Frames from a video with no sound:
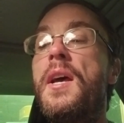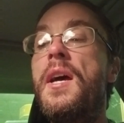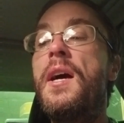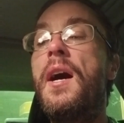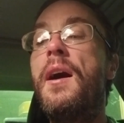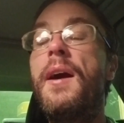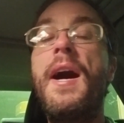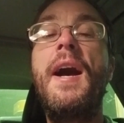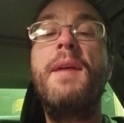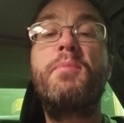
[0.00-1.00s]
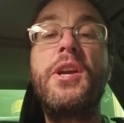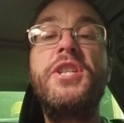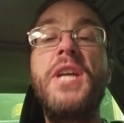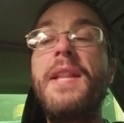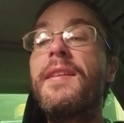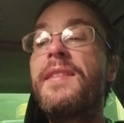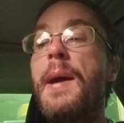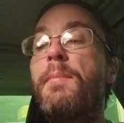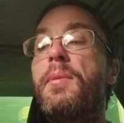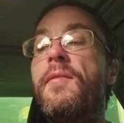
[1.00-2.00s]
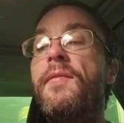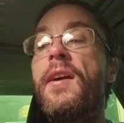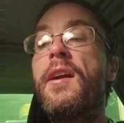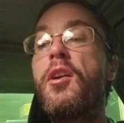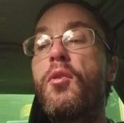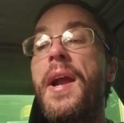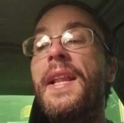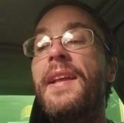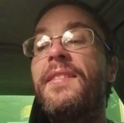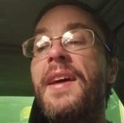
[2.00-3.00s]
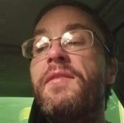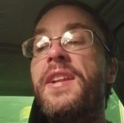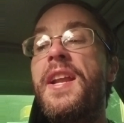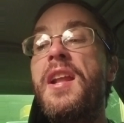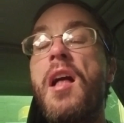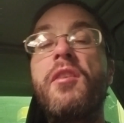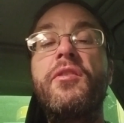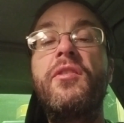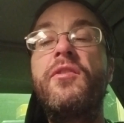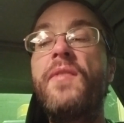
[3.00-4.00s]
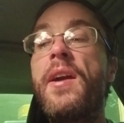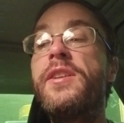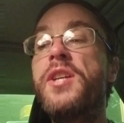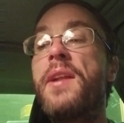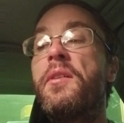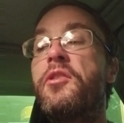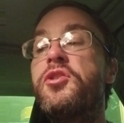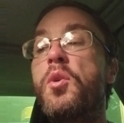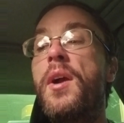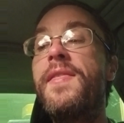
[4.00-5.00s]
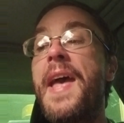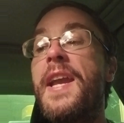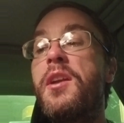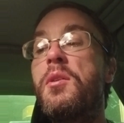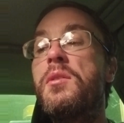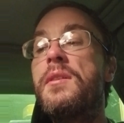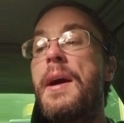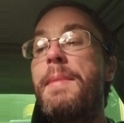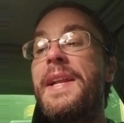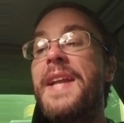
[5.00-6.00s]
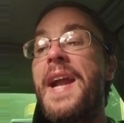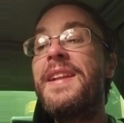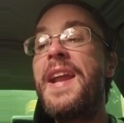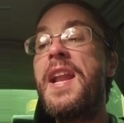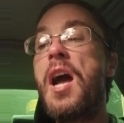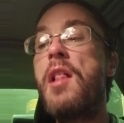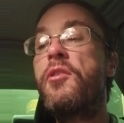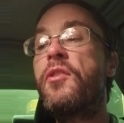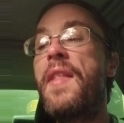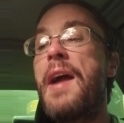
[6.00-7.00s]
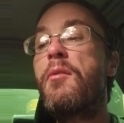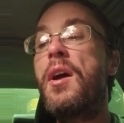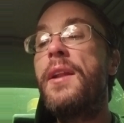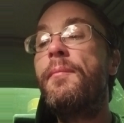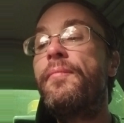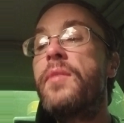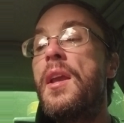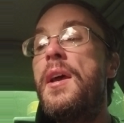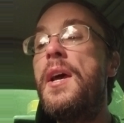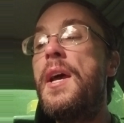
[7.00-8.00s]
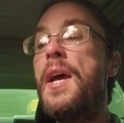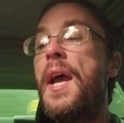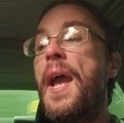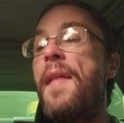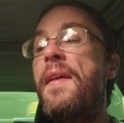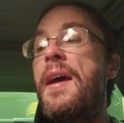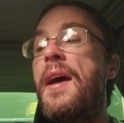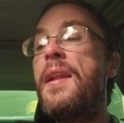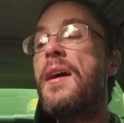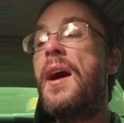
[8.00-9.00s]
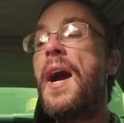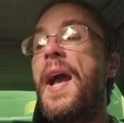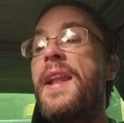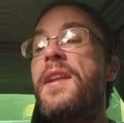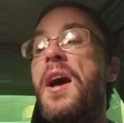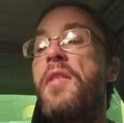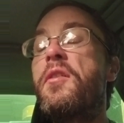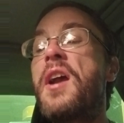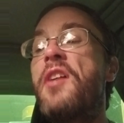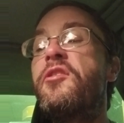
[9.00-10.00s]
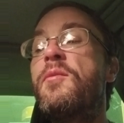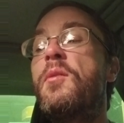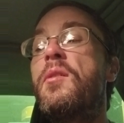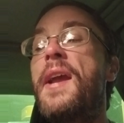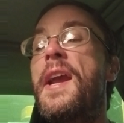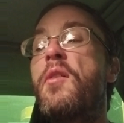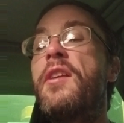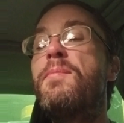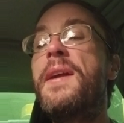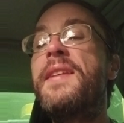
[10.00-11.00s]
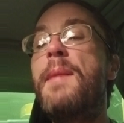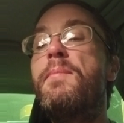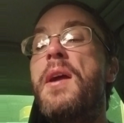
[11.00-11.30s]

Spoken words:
I appreciate the tip very greatly. $17 is very generous, Joy. Thank you. I made $19 on that run. And then I had another customer increase my tip.